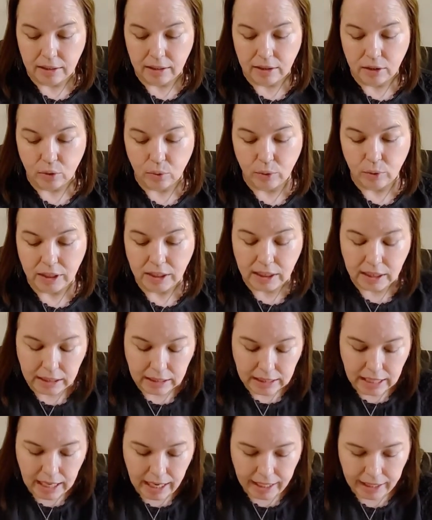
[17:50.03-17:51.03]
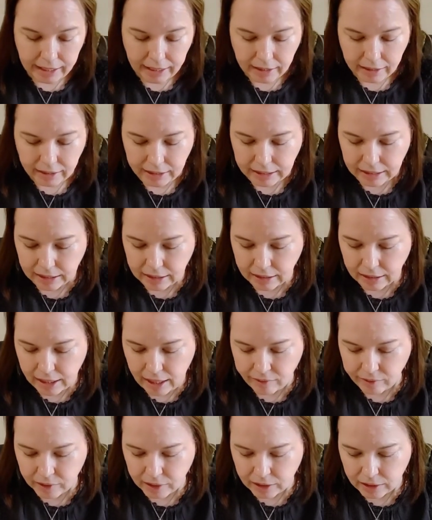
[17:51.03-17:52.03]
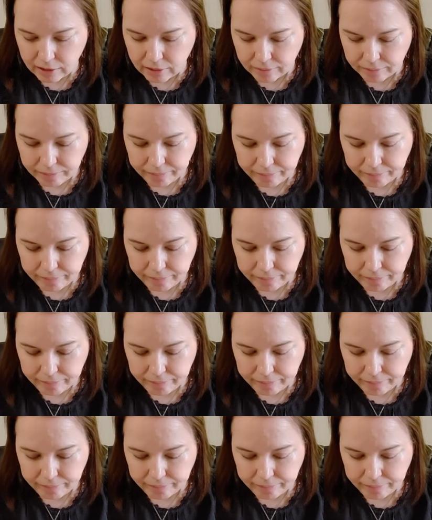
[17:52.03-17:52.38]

29, the 11.